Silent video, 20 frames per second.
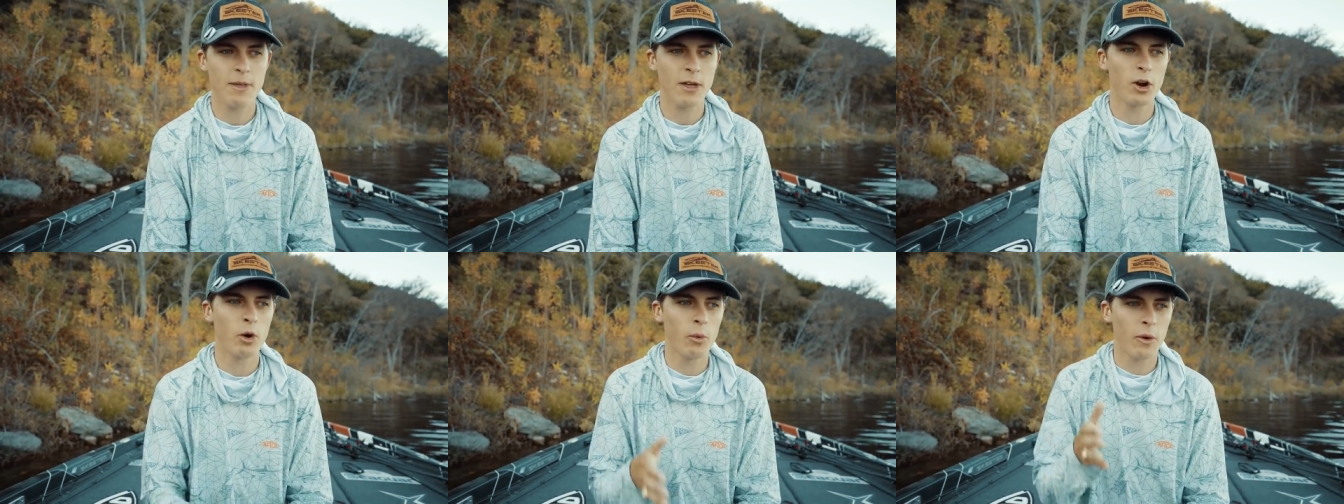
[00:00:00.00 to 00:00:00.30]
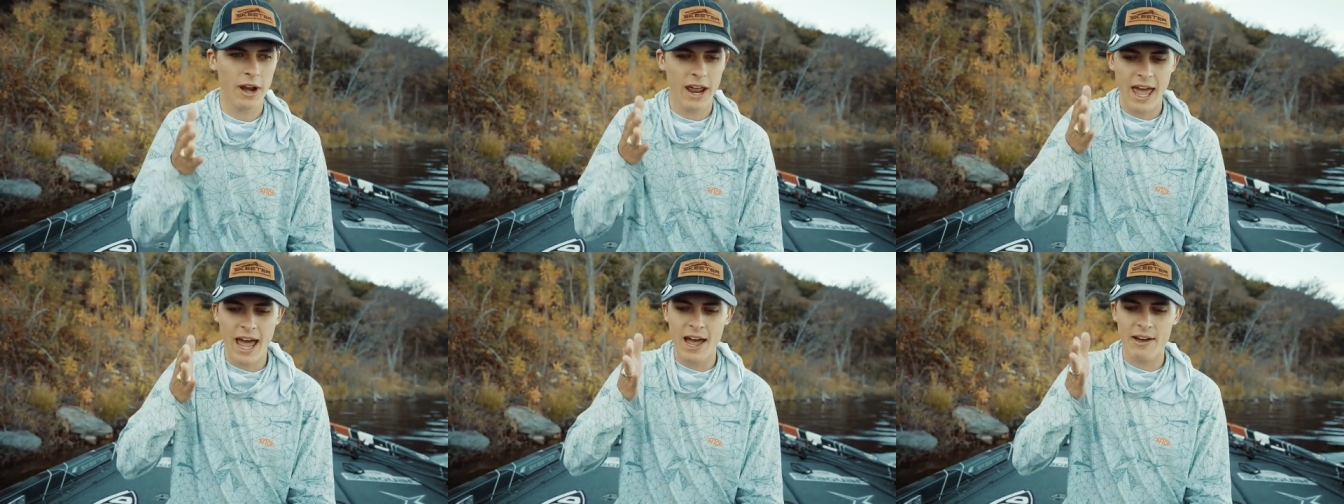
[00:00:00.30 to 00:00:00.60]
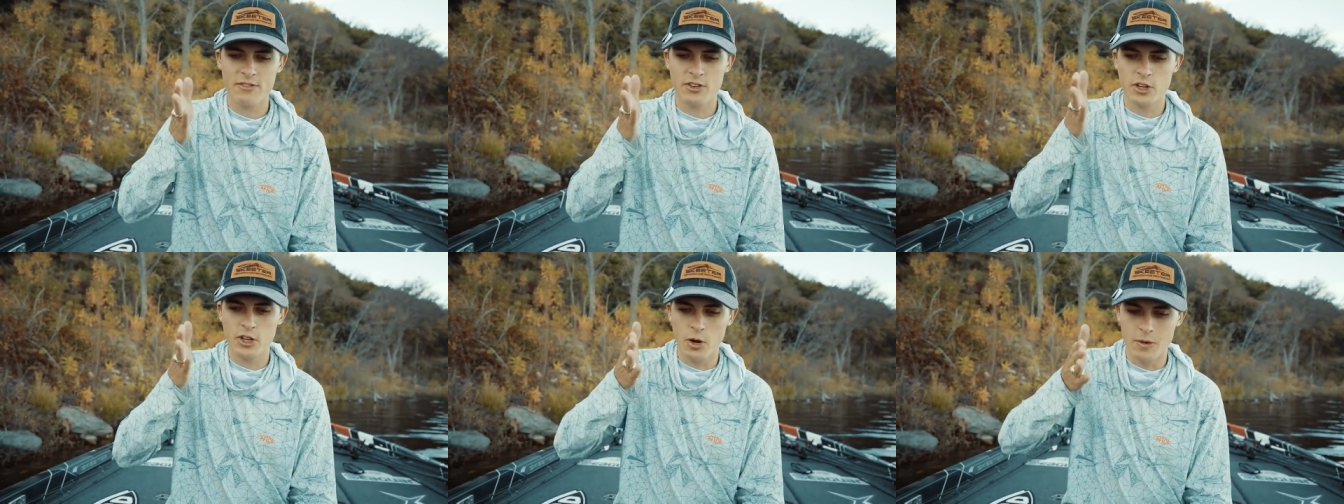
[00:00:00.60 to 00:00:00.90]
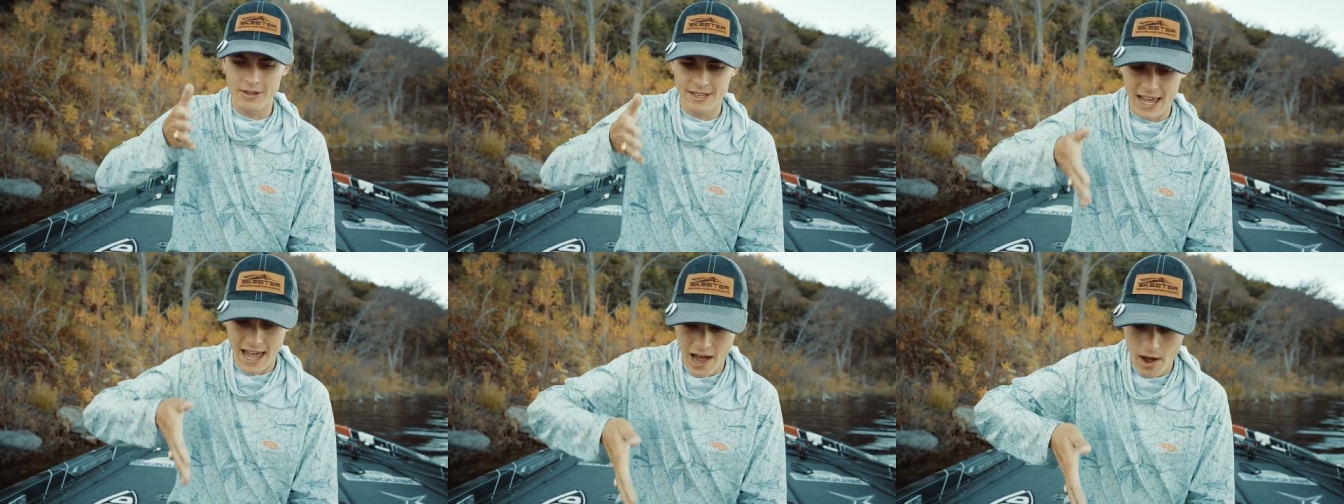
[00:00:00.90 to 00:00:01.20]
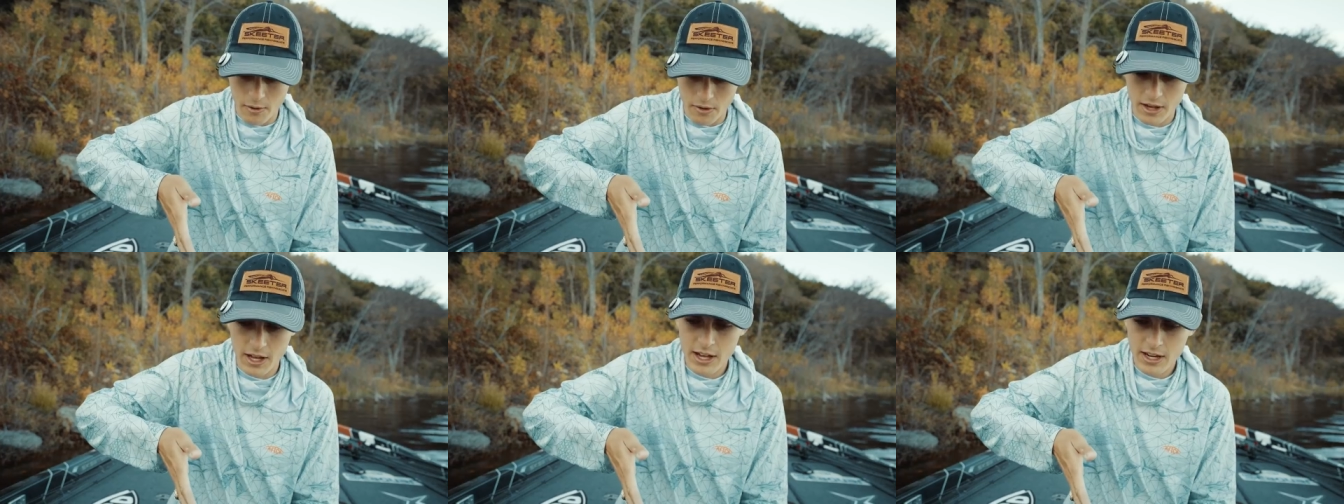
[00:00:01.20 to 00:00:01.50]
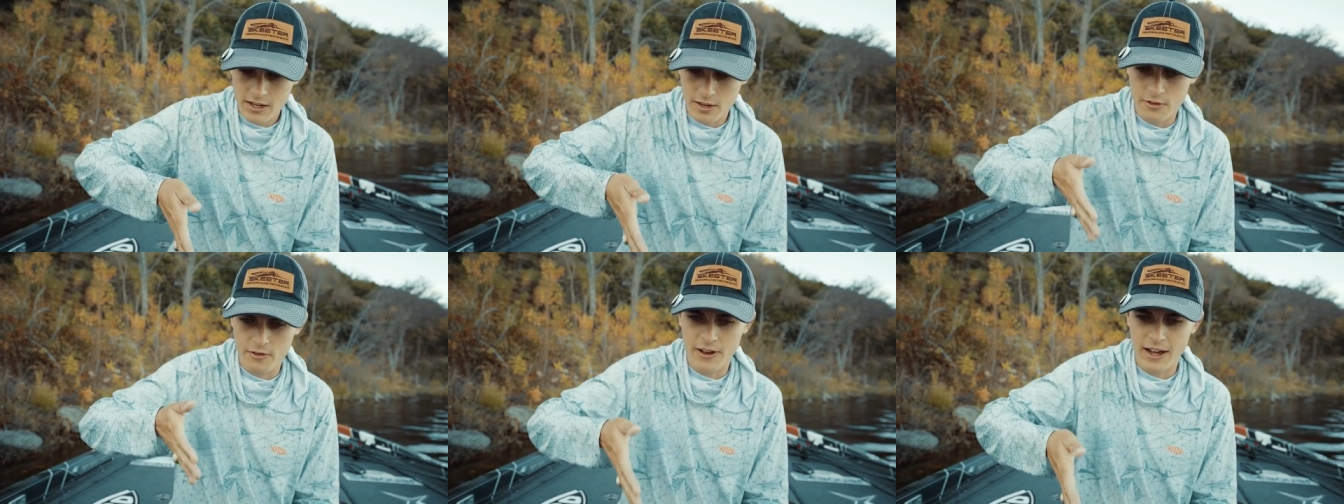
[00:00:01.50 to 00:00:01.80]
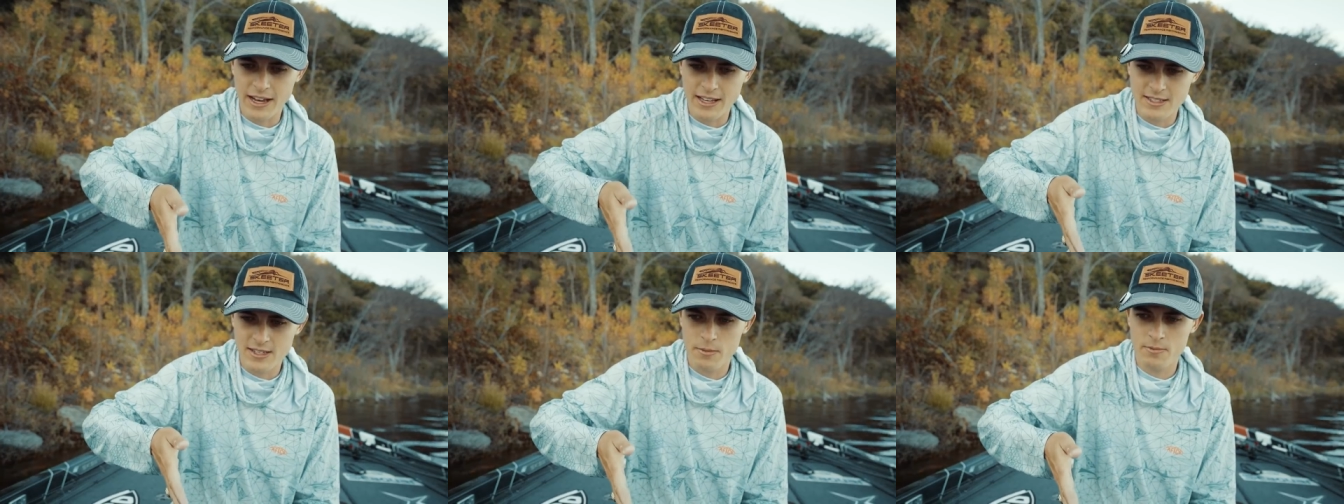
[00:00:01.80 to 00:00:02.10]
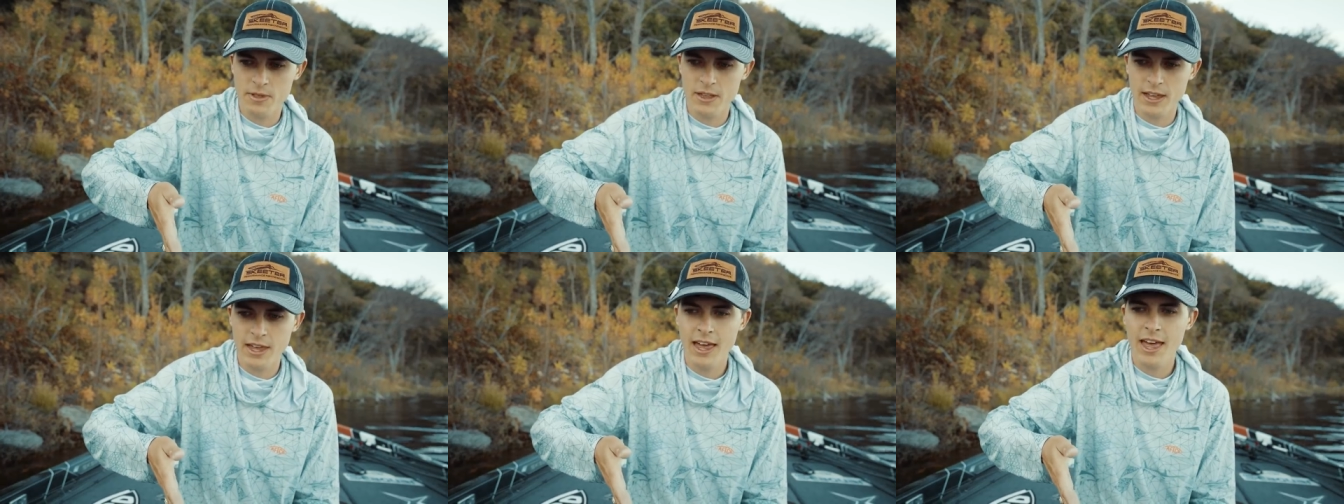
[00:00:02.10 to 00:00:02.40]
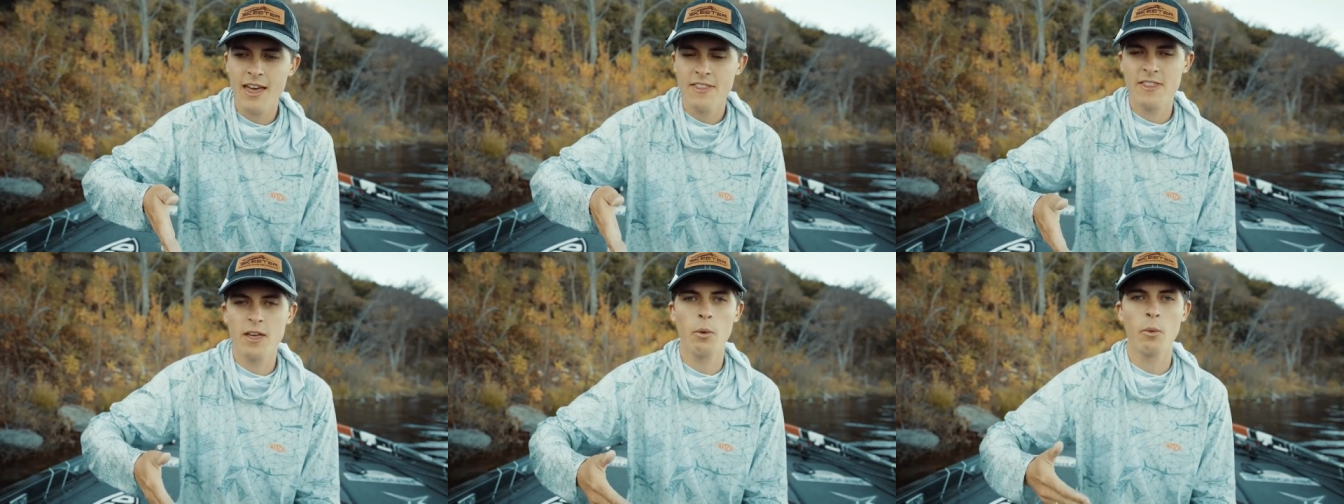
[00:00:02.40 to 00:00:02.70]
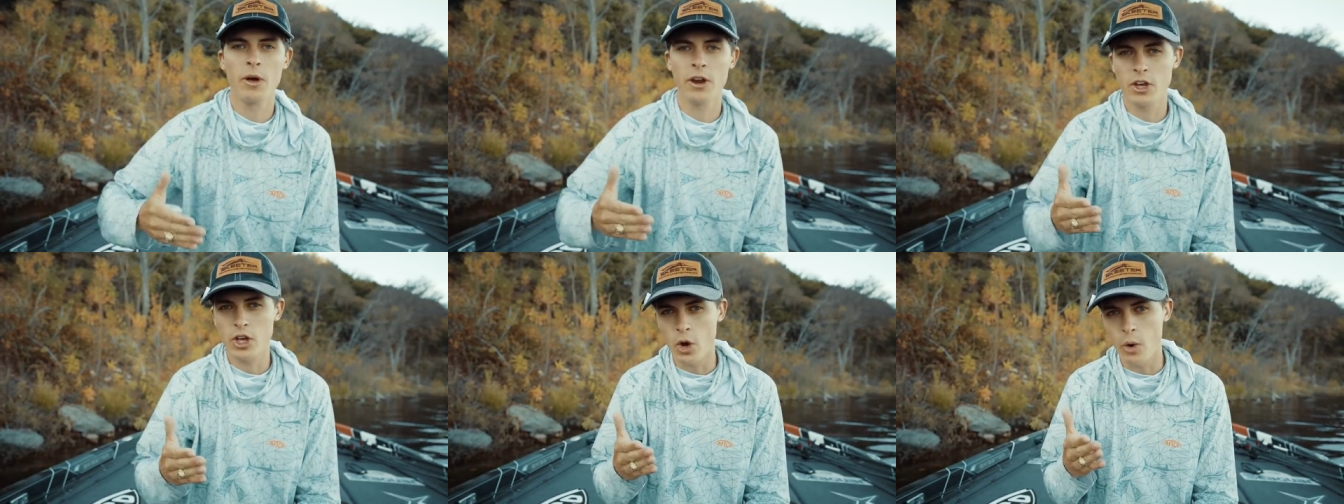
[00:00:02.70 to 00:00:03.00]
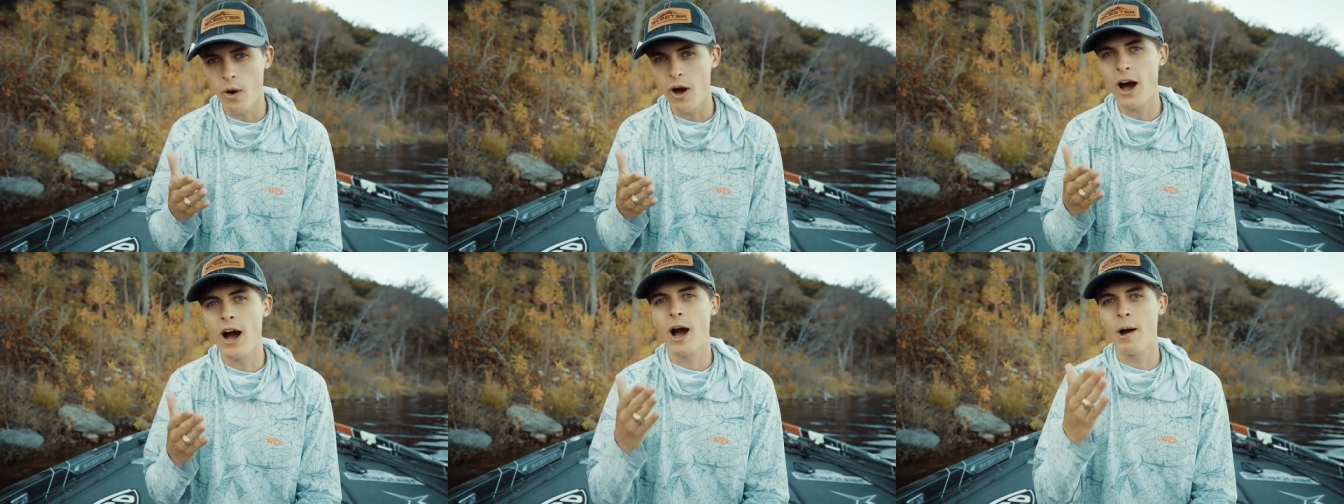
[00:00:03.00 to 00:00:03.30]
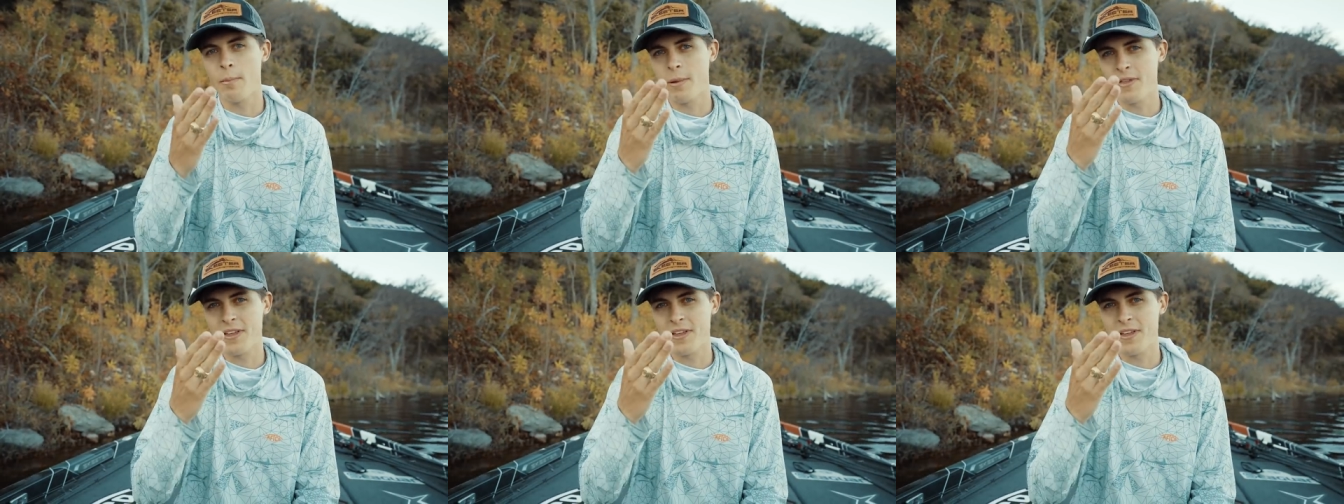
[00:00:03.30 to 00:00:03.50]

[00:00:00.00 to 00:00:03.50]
They don't want to have to go down to find something, they want to go up.